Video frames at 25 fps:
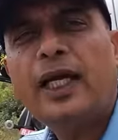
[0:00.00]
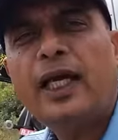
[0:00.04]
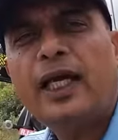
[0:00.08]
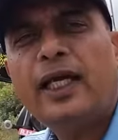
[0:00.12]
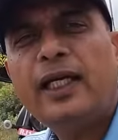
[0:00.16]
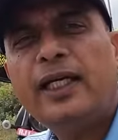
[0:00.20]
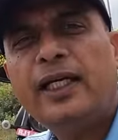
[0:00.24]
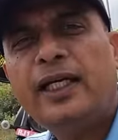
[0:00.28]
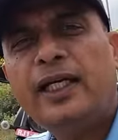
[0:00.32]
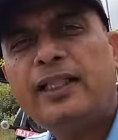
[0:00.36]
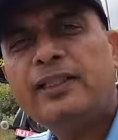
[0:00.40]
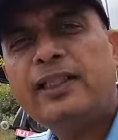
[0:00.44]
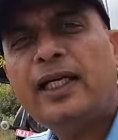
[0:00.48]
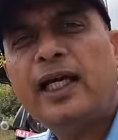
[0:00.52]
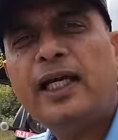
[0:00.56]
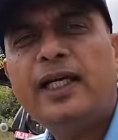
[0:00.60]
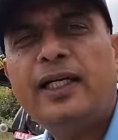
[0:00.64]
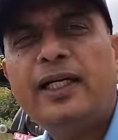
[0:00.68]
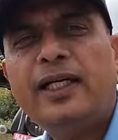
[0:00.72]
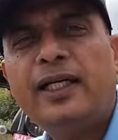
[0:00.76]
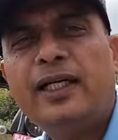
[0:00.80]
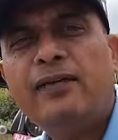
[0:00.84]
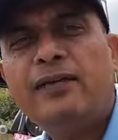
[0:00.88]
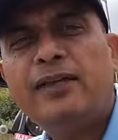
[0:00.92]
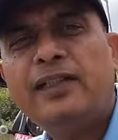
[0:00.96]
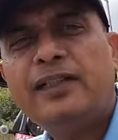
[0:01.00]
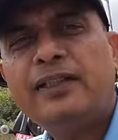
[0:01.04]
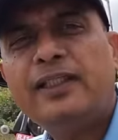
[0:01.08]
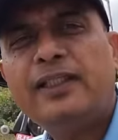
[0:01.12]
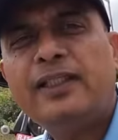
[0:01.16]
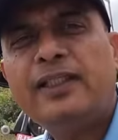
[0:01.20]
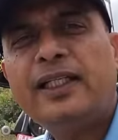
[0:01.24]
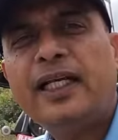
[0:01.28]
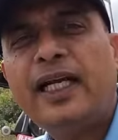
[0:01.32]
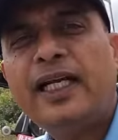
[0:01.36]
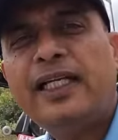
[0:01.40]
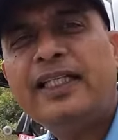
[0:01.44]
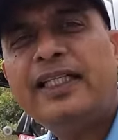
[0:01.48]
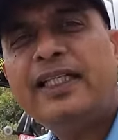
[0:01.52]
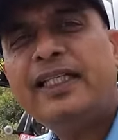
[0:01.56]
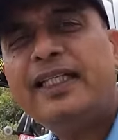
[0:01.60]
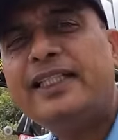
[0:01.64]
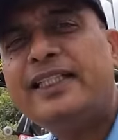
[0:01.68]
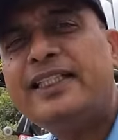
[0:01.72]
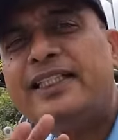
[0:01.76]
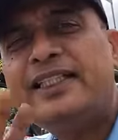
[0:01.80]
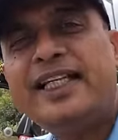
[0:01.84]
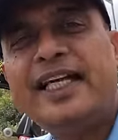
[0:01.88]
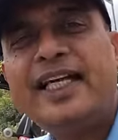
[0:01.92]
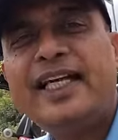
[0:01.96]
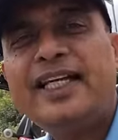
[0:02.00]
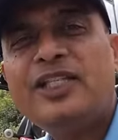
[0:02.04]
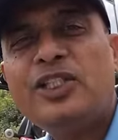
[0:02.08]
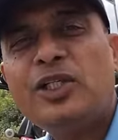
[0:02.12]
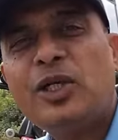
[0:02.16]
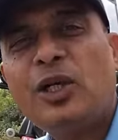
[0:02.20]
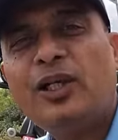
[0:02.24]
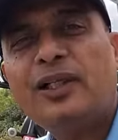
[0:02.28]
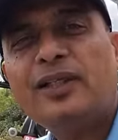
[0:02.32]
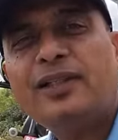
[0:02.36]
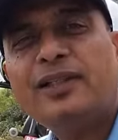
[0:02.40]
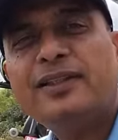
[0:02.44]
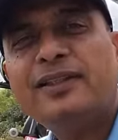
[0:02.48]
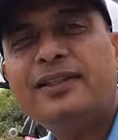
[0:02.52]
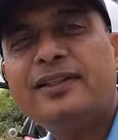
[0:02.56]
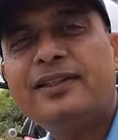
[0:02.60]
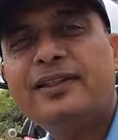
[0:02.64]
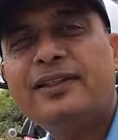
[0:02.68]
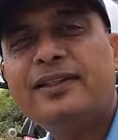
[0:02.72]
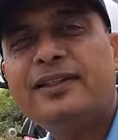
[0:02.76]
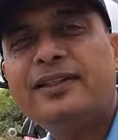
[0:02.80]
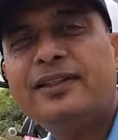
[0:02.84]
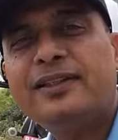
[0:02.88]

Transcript: Here's a Harley-Davidson that can change all this.